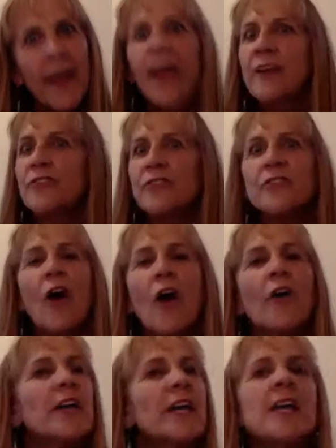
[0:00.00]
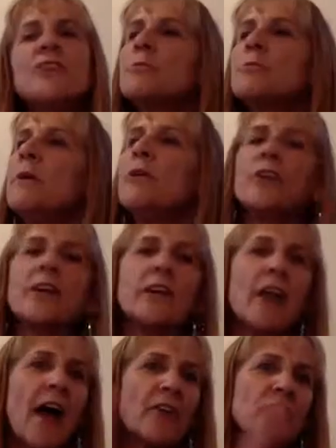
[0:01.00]
and start each music
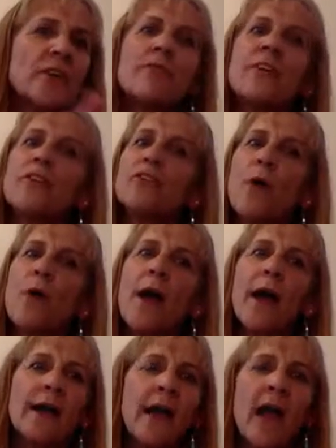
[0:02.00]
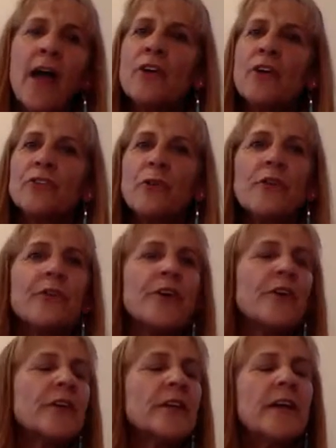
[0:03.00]
class in this way, so that
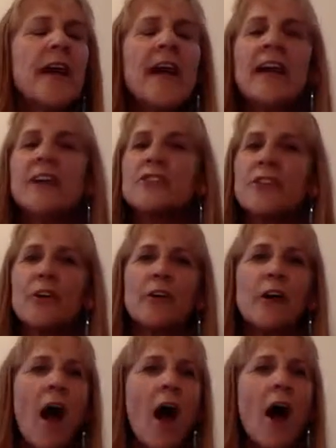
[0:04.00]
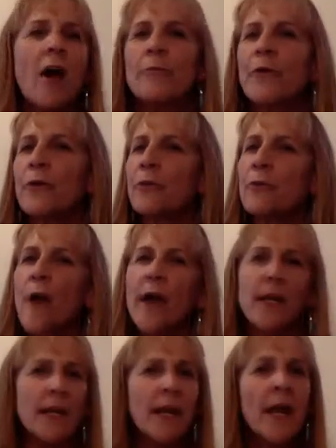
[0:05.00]
they're engaged, they're calm, they're
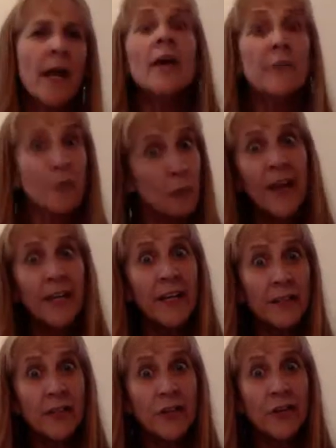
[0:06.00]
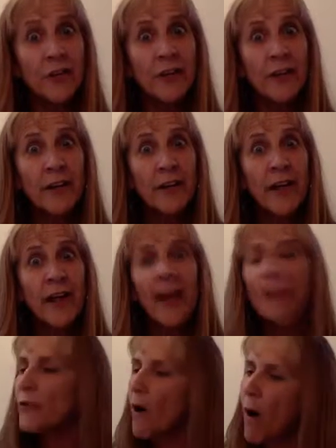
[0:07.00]
ready to learn.
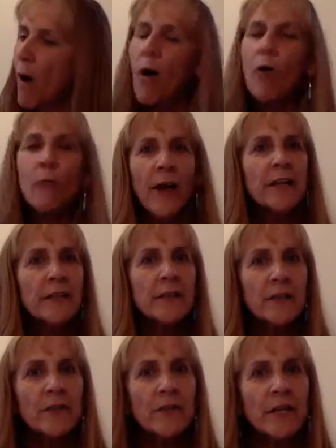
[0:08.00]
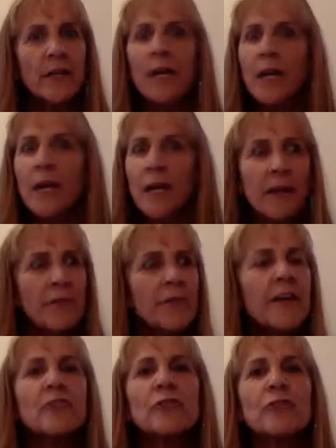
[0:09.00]
And they're already learning in
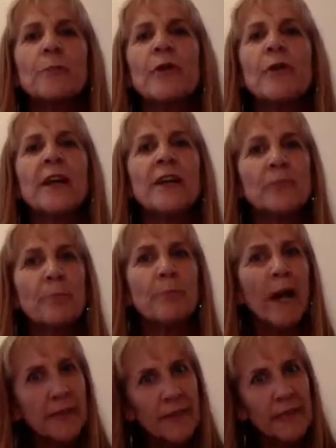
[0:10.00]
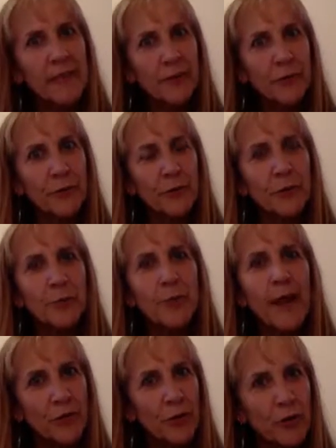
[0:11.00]
the experience by leading the group
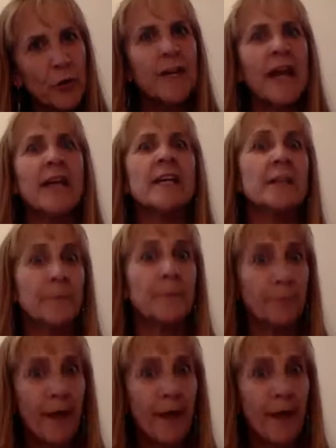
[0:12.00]
and creating.